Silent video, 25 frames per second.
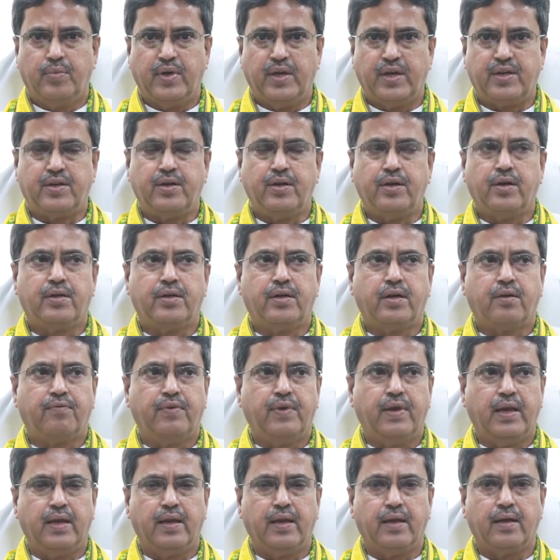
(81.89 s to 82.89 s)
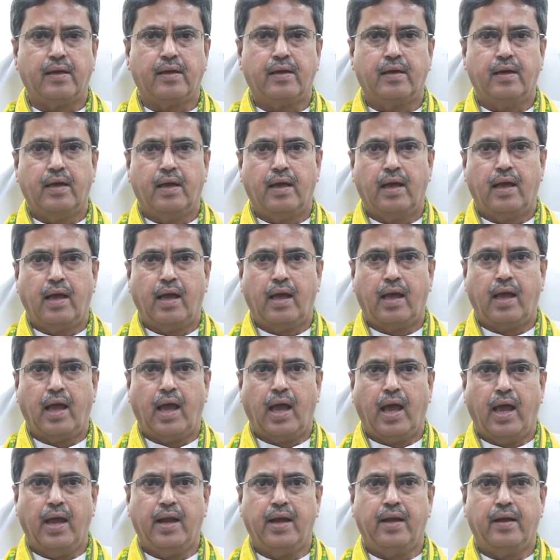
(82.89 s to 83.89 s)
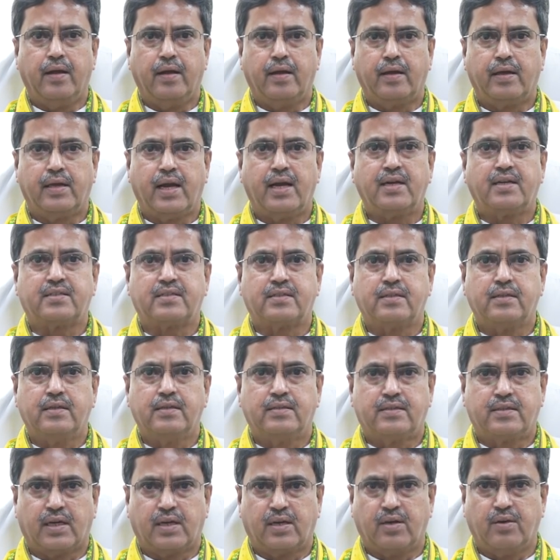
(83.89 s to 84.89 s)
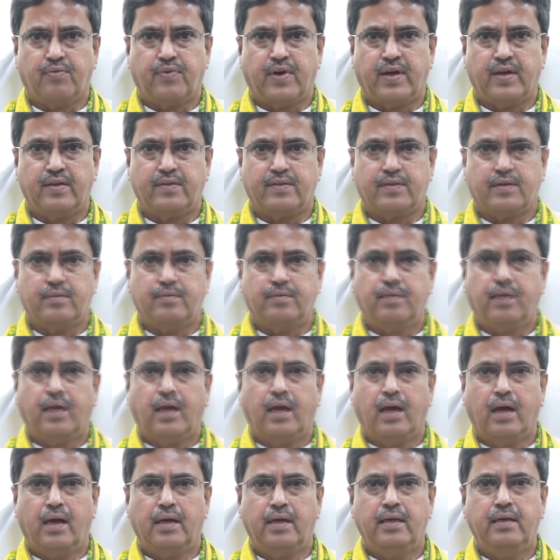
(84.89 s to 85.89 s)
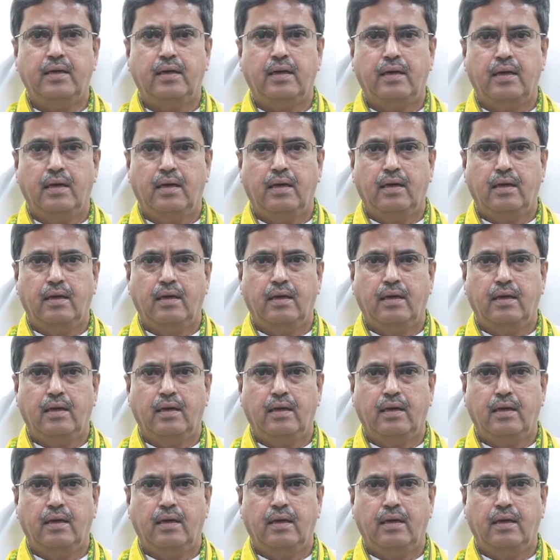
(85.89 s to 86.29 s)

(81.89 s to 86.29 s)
patriotic feeling, and great sacrifice. I